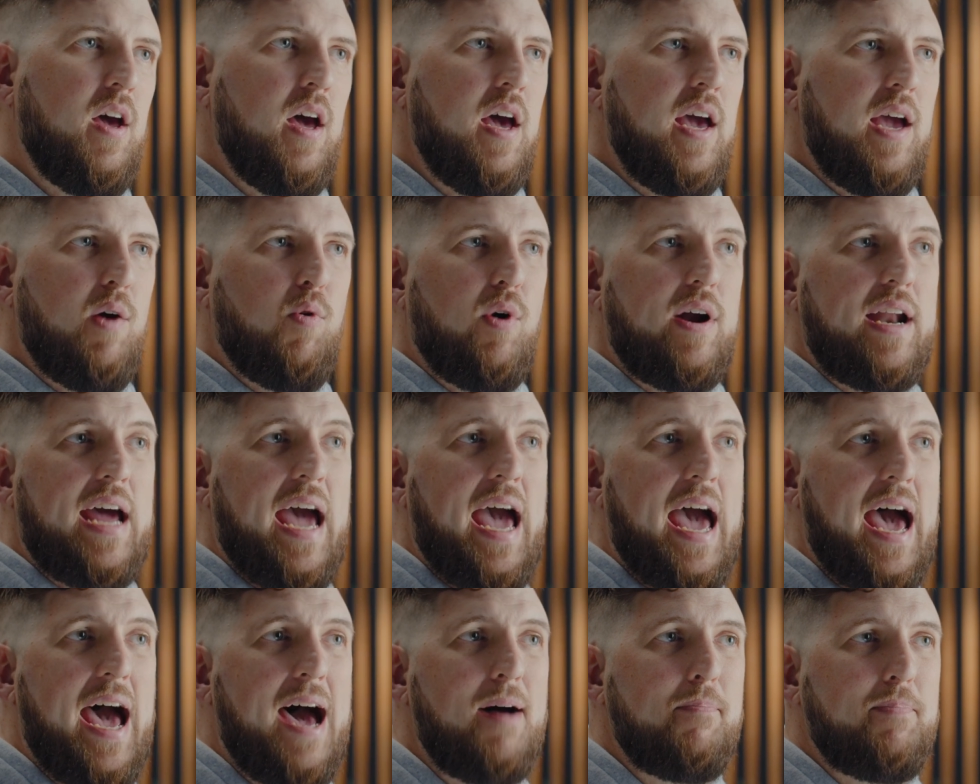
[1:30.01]
And what
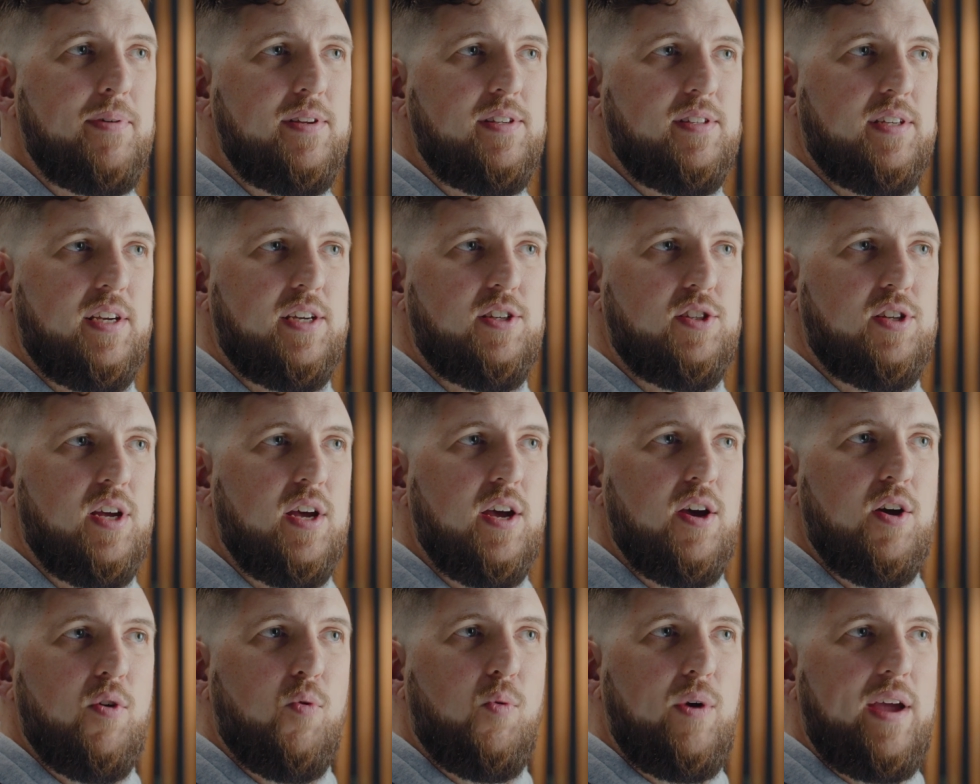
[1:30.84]
happens is
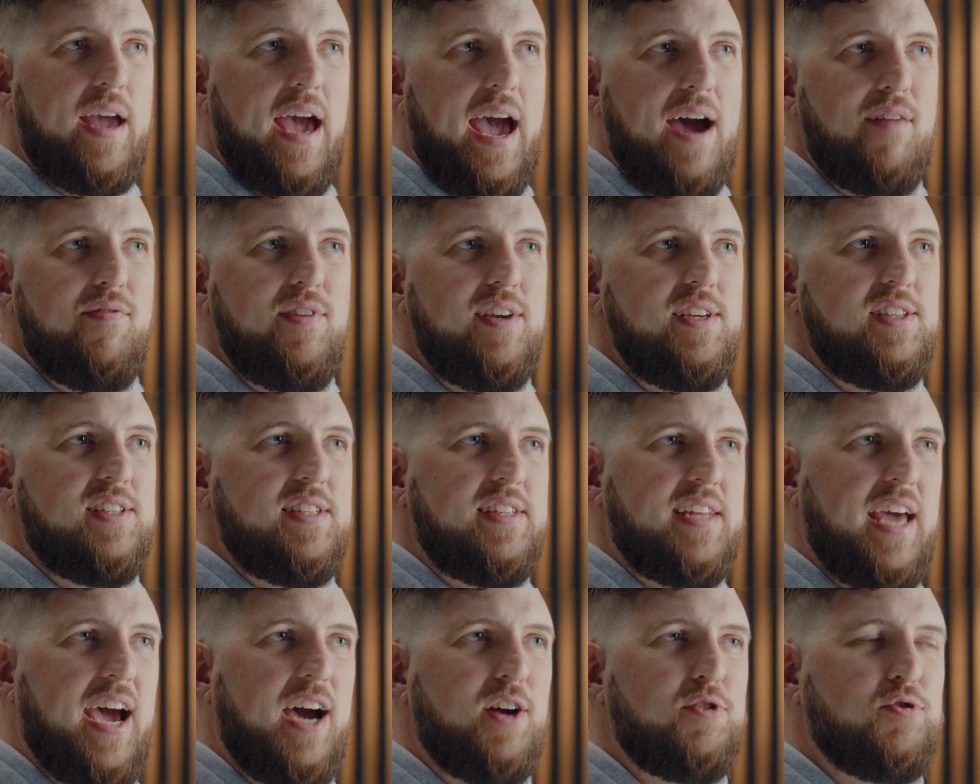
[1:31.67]
we have these
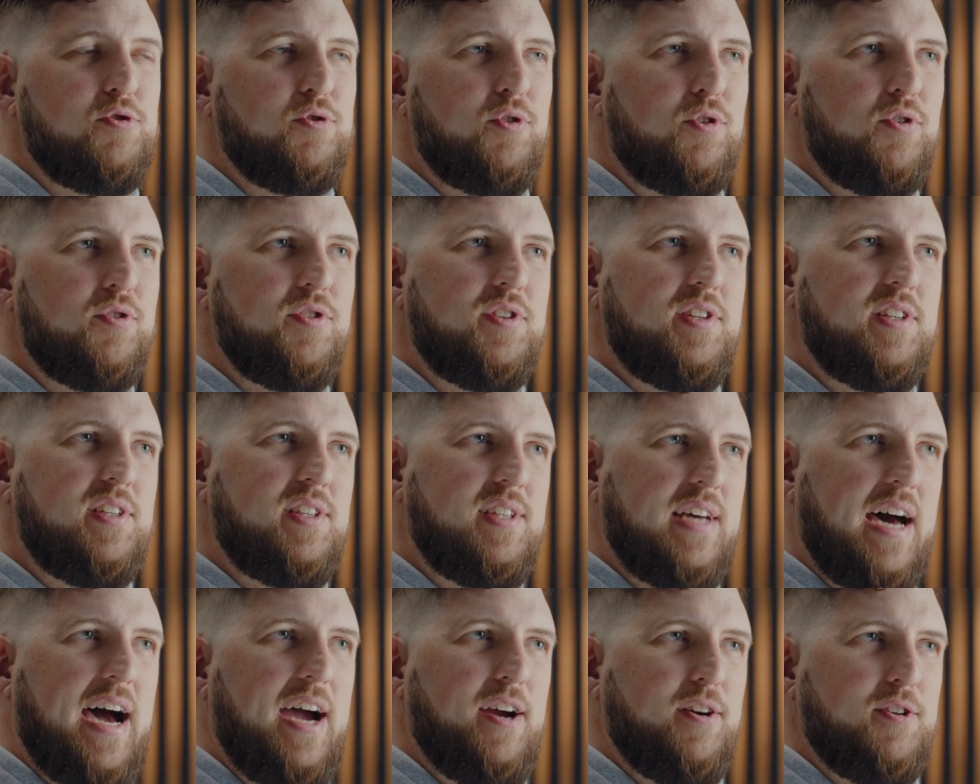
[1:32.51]
natural
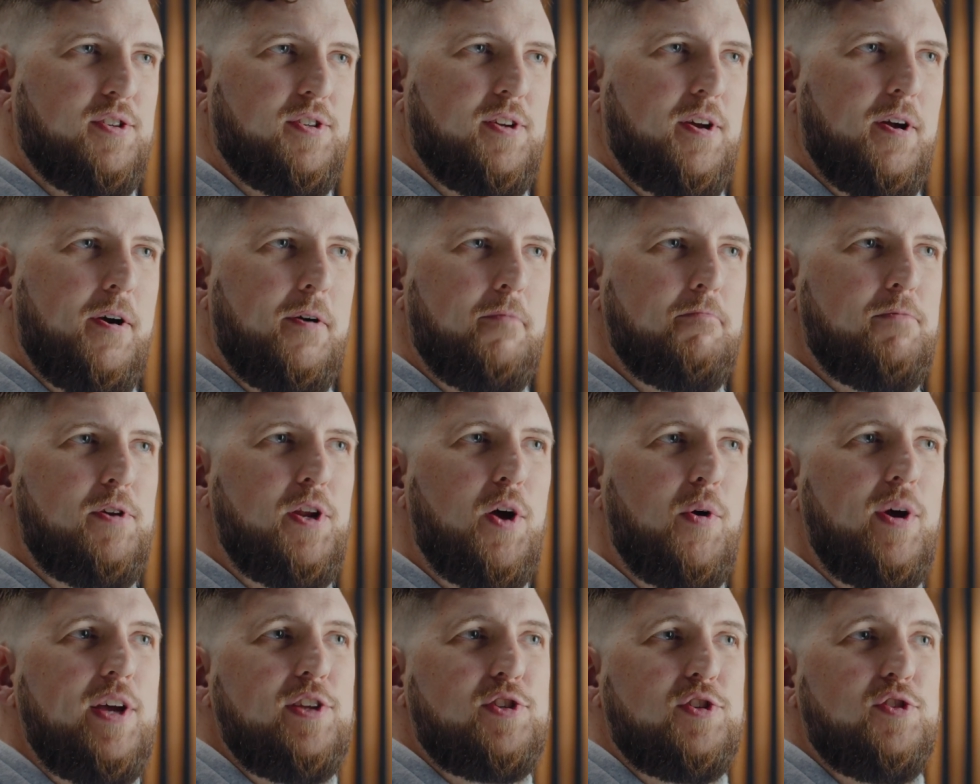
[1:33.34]
desires. You
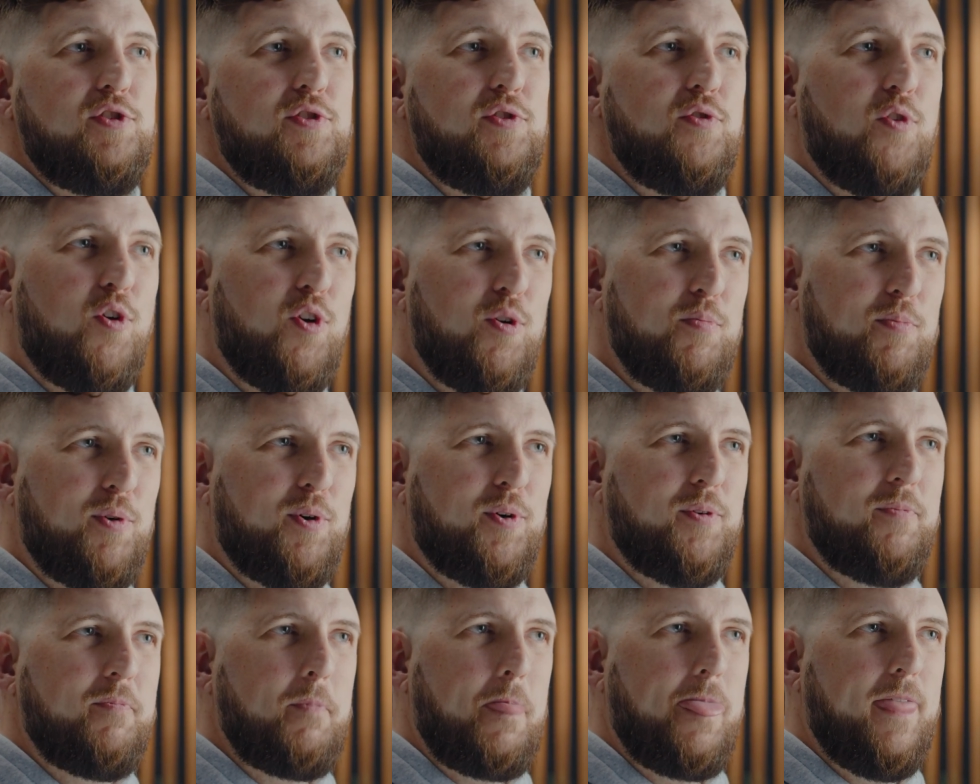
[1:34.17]
know, it's
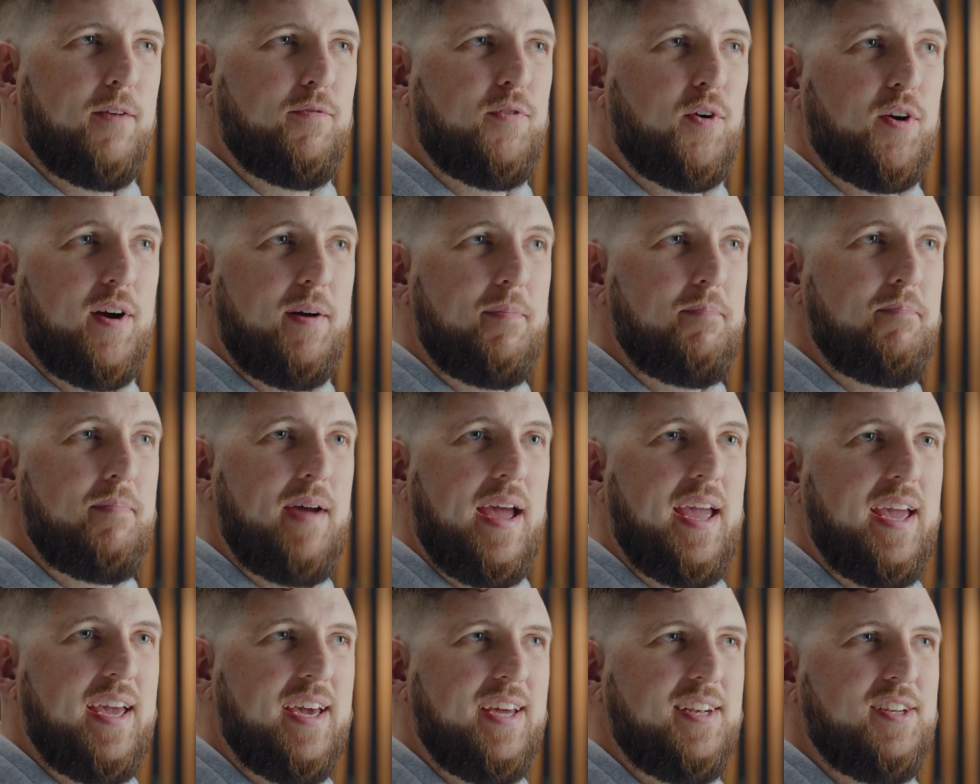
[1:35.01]
normal for a
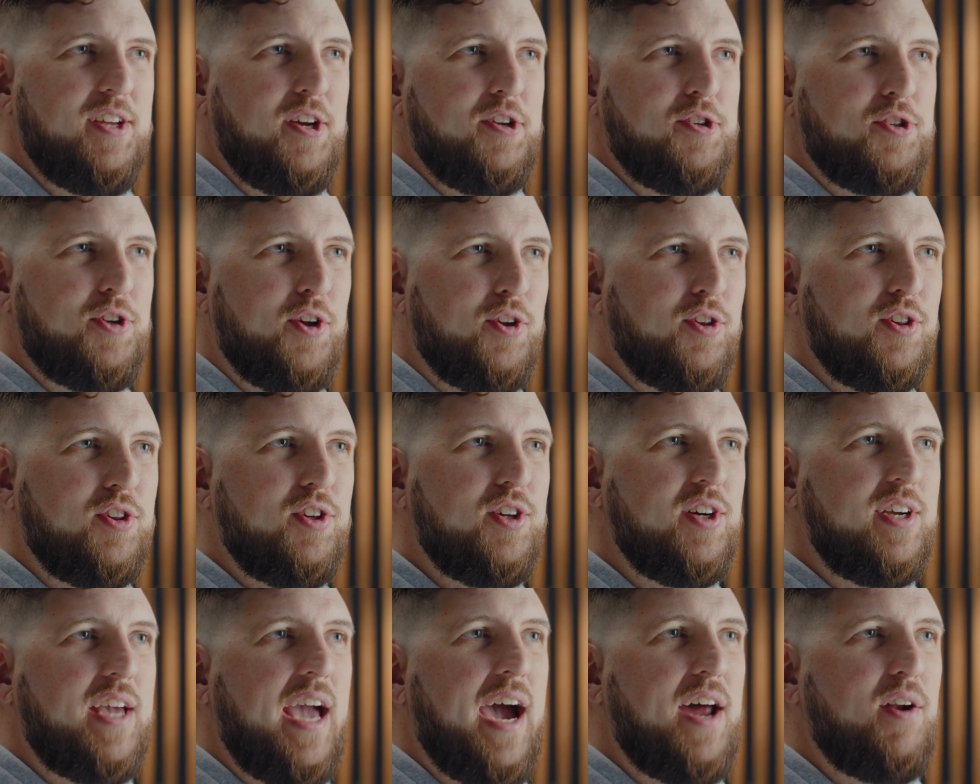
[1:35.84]
man to
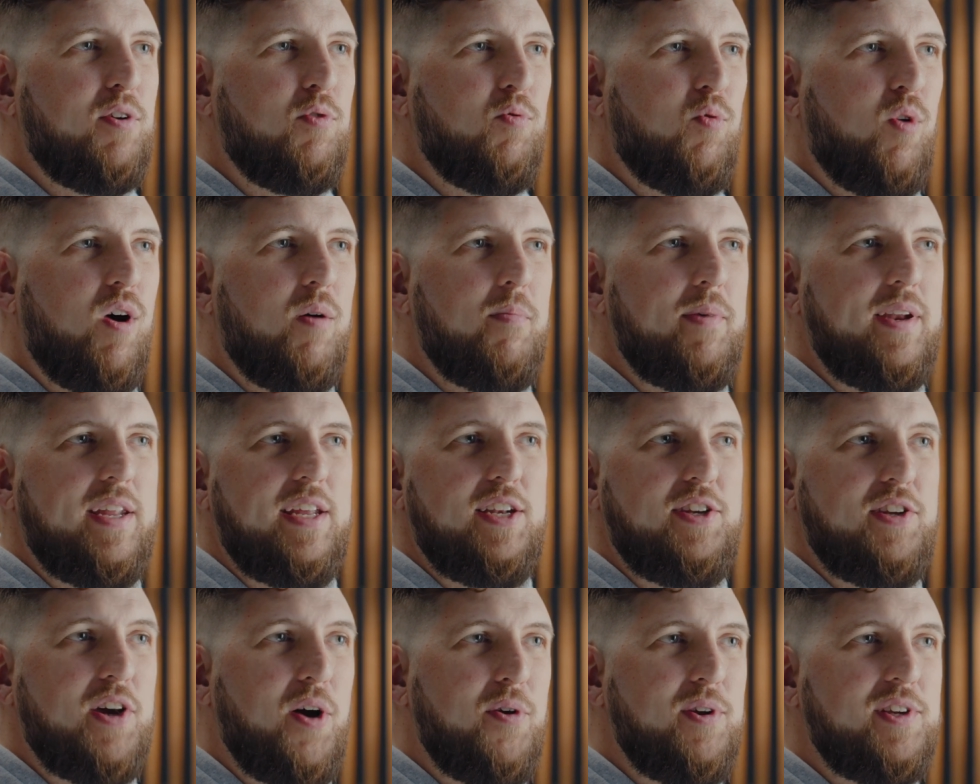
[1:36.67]
look at a woman
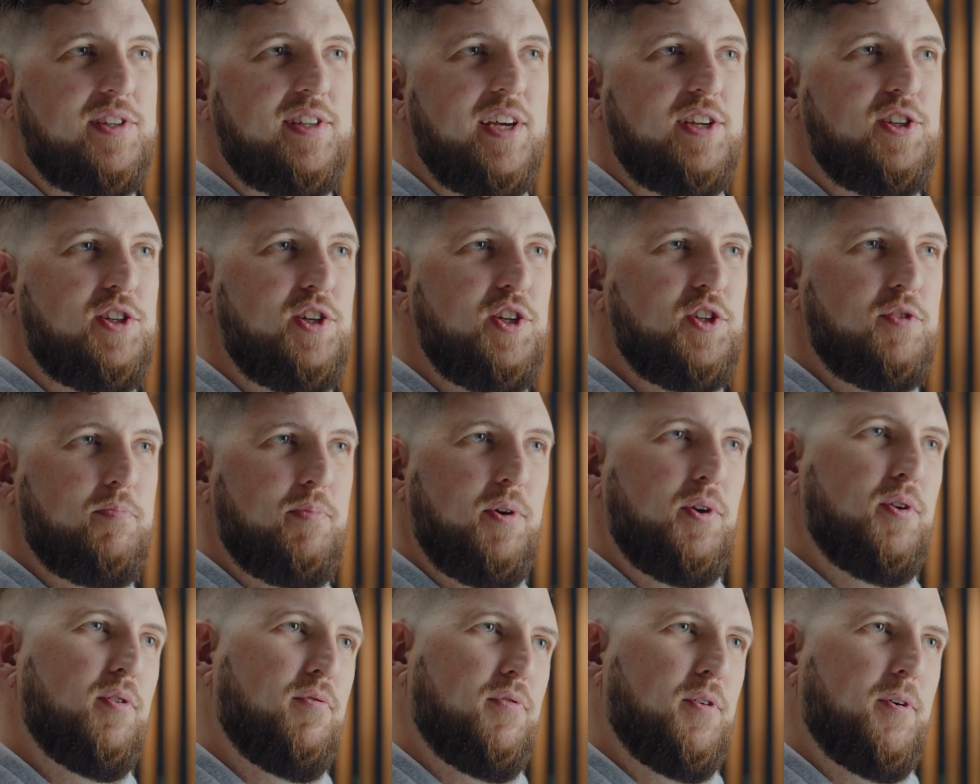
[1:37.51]
and notice that she's
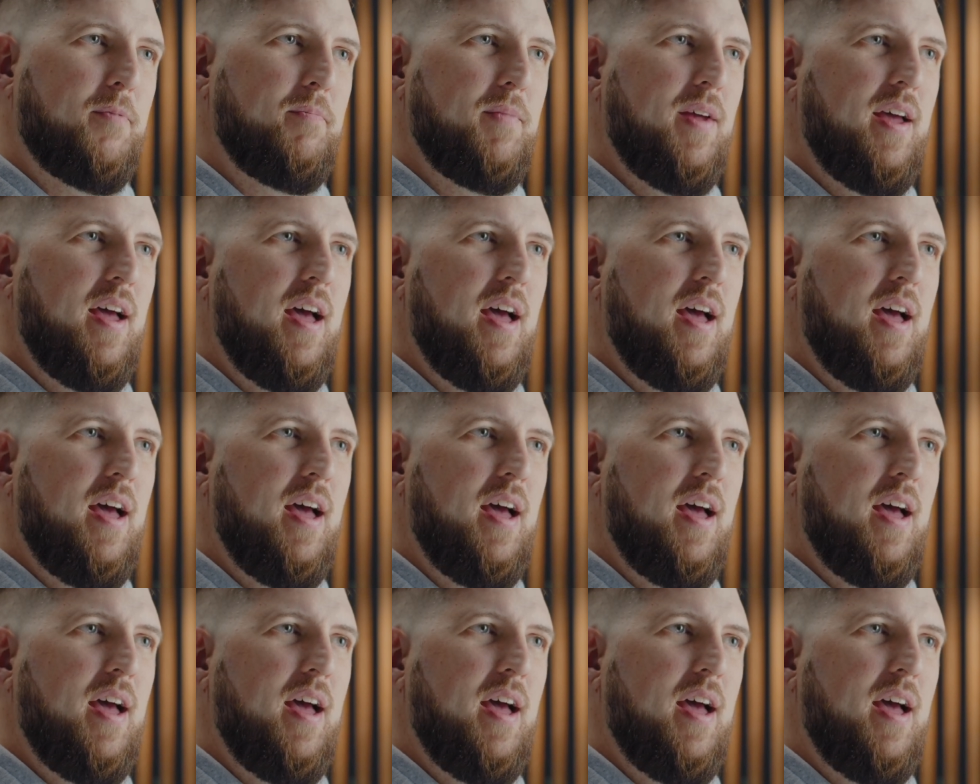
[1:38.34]
beautiful.